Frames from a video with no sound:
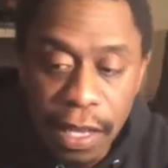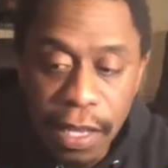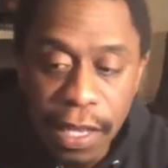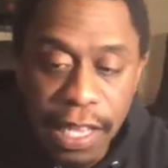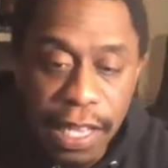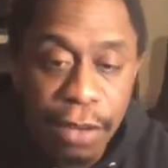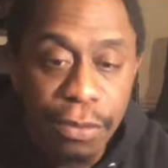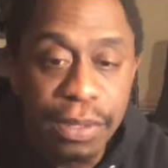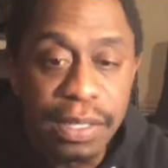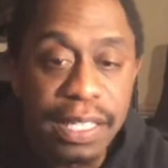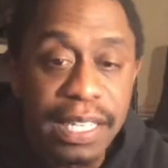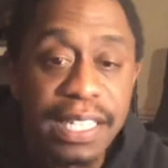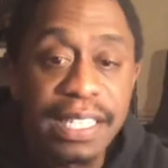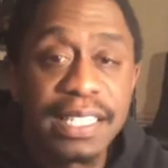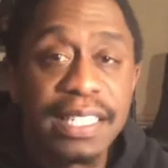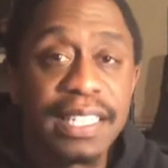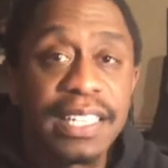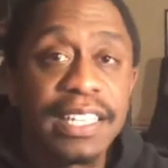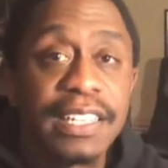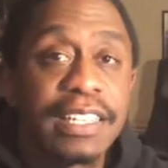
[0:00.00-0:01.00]
It was an
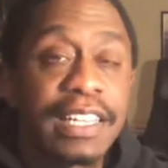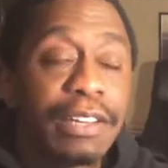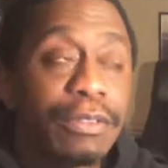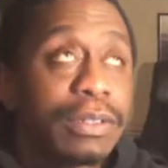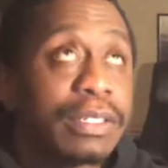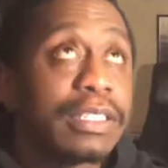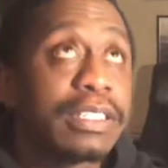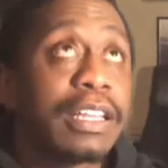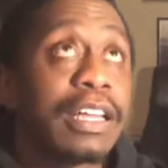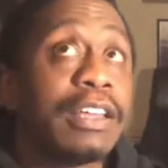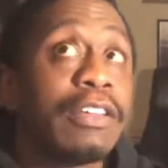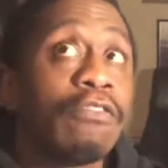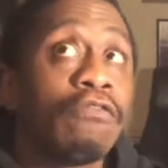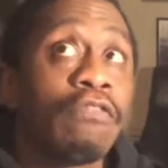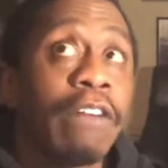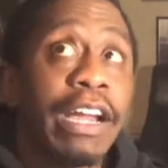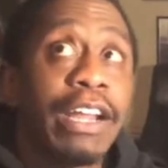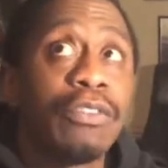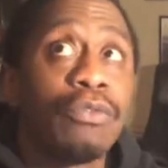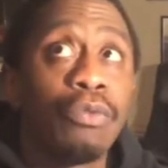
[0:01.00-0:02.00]
incident. It was
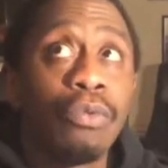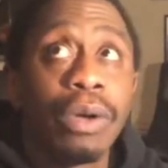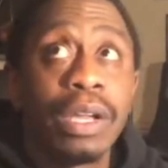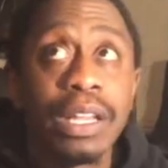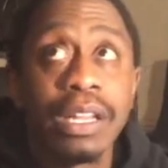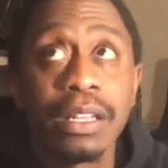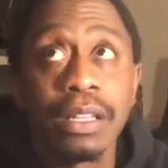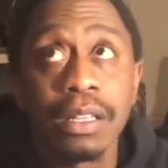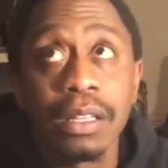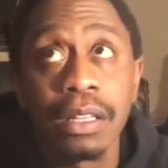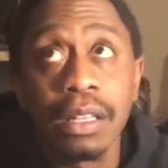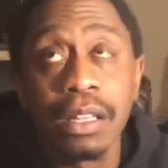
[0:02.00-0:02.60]
right when